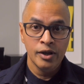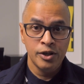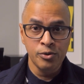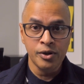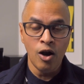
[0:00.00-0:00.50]

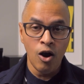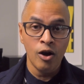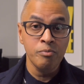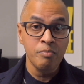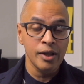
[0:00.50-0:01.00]
you can
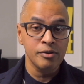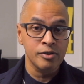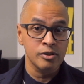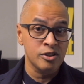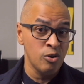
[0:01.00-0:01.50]
augment
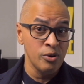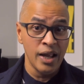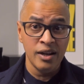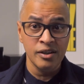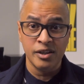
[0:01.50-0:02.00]
the
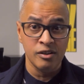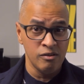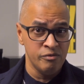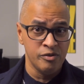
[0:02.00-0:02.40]
tonality of